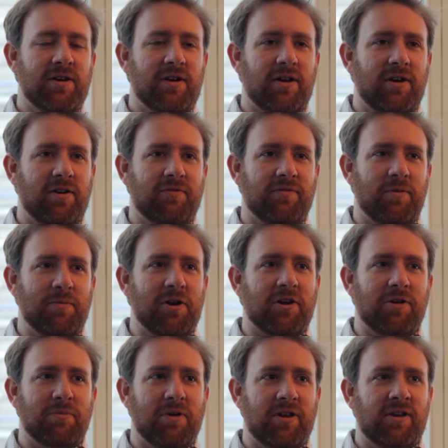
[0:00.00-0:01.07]
of
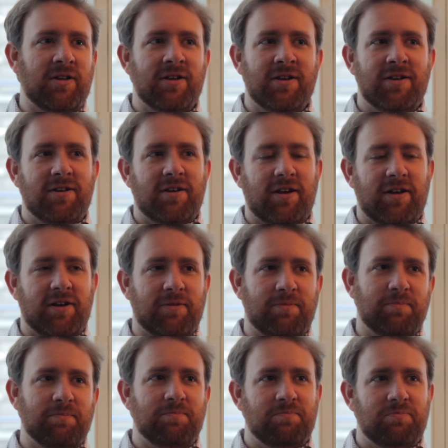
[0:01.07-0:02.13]
American money.
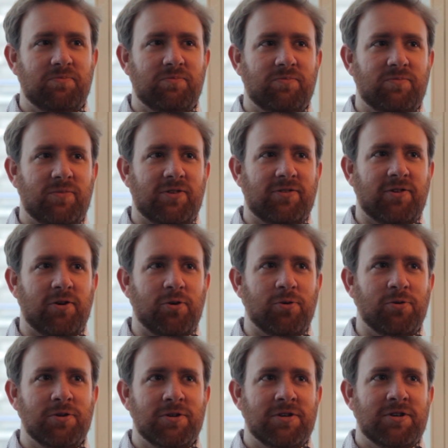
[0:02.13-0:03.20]
Um, so
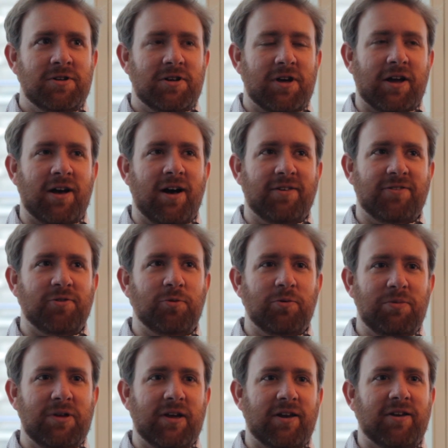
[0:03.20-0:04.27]
a console would
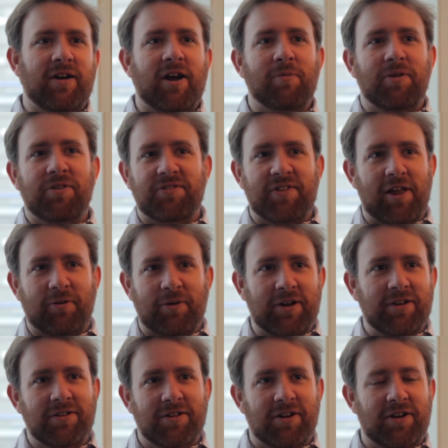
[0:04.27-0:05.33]
be an entire month's salary
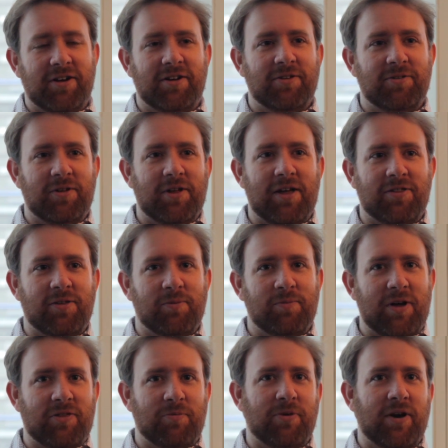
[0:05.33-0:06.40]
uh, at, the,
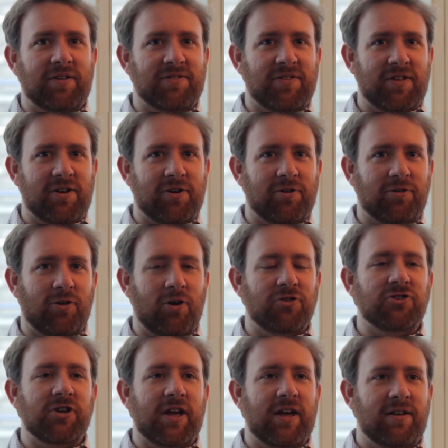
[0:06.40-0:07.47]
at the price that they're
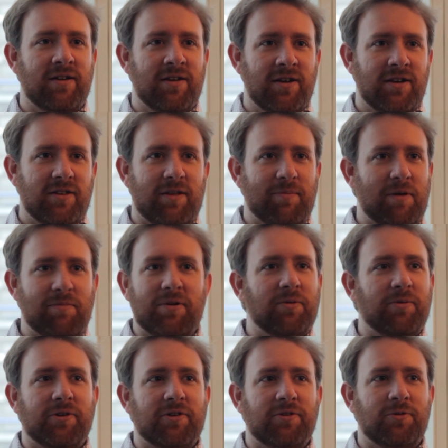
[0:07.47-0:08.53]
launching at. They might be
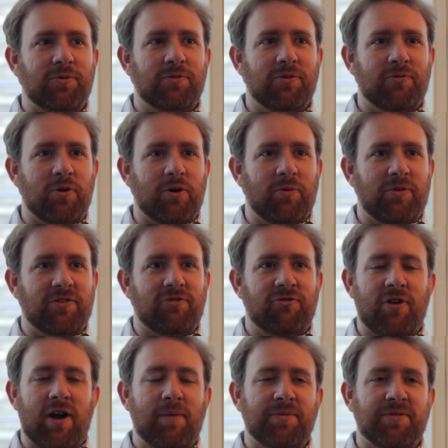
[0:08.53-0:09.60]
able to afford it once it
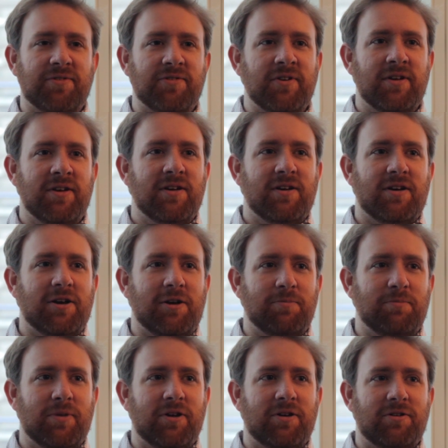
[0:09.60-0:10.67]
drops, um,
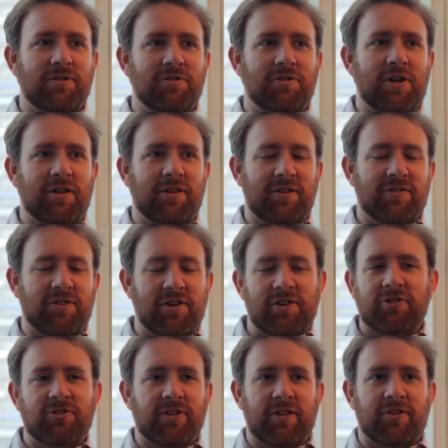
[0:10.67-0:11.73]
but at least
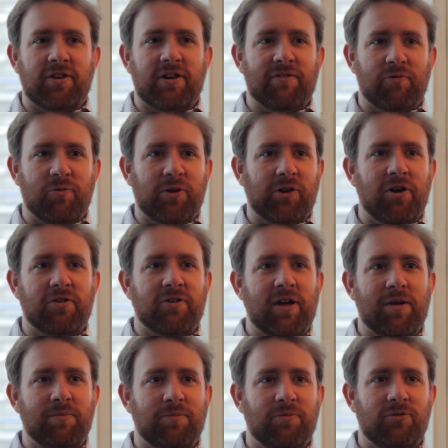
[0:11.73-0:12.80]
initially they're going to have a really hard
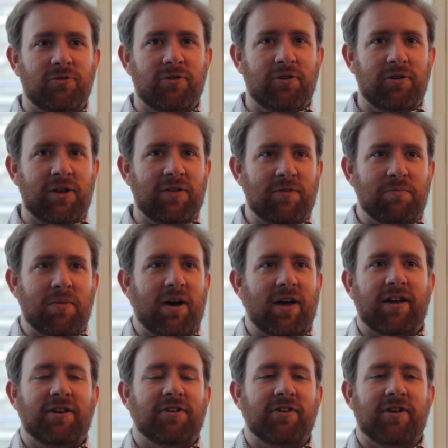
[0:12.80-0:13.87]
time even
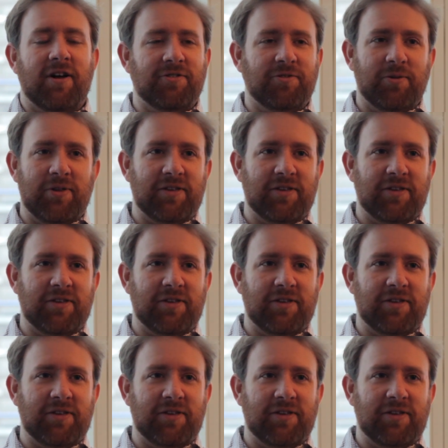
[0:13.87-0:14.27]
buying into the console, and